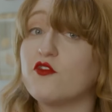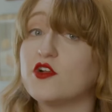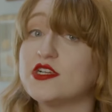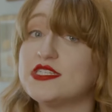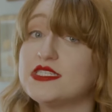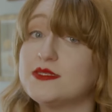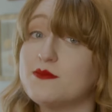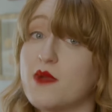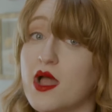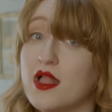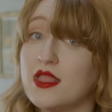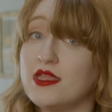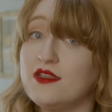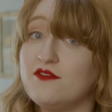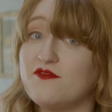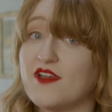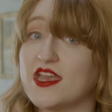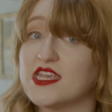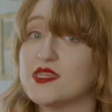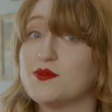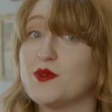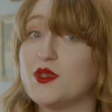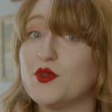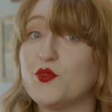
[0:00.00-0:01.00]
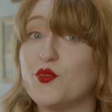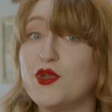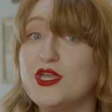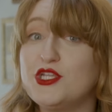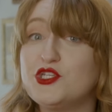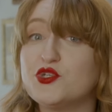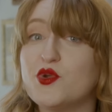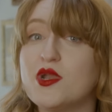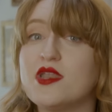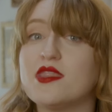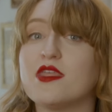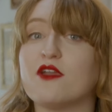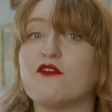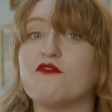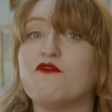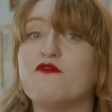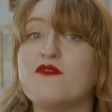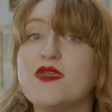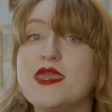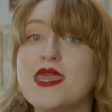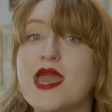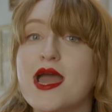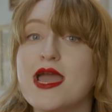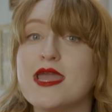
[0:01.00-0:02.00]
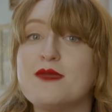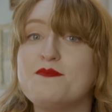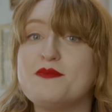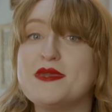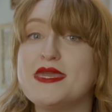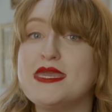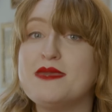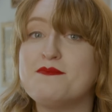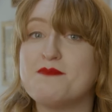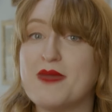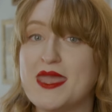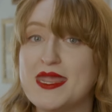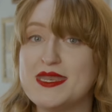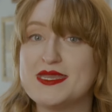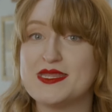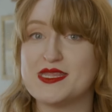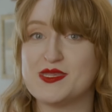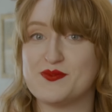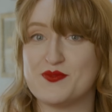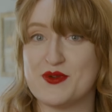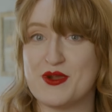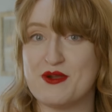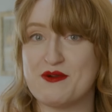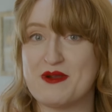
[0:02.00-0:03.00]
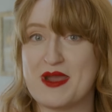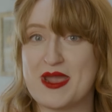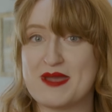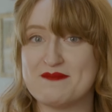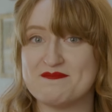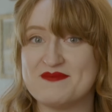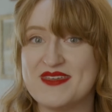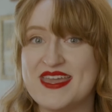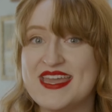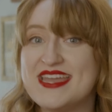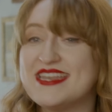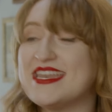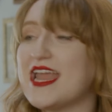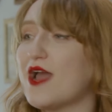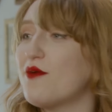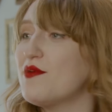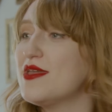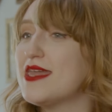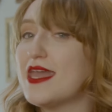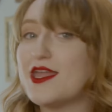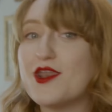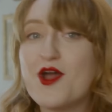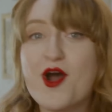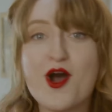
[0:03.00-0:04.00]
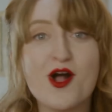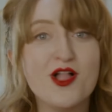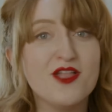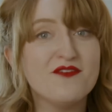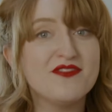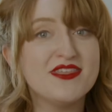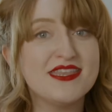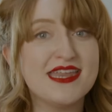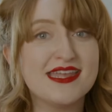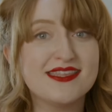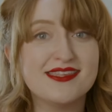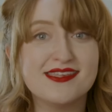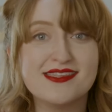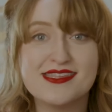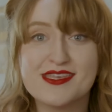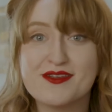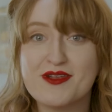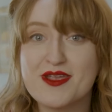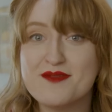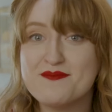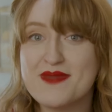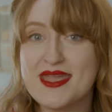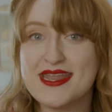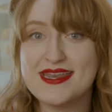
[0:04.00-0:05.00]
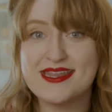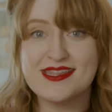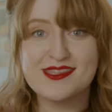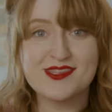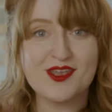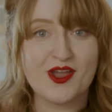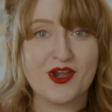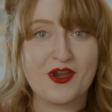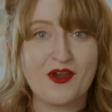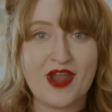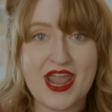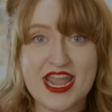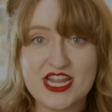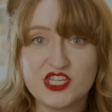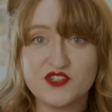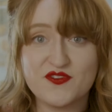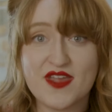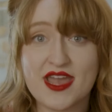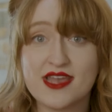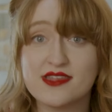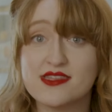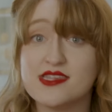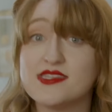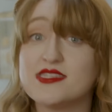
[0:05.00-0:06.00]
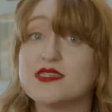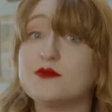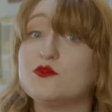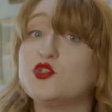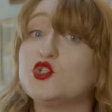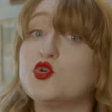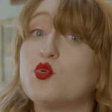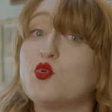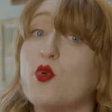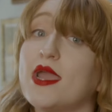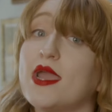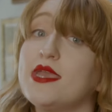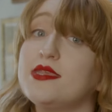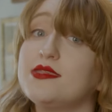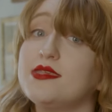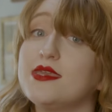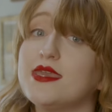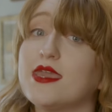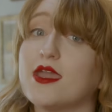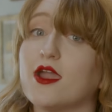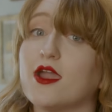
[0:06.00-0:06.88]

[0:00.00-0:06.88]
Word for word: For a small investment, we joined their VIP maintenance program. Now we get all of the necessary maintenance on our HVAC system twice a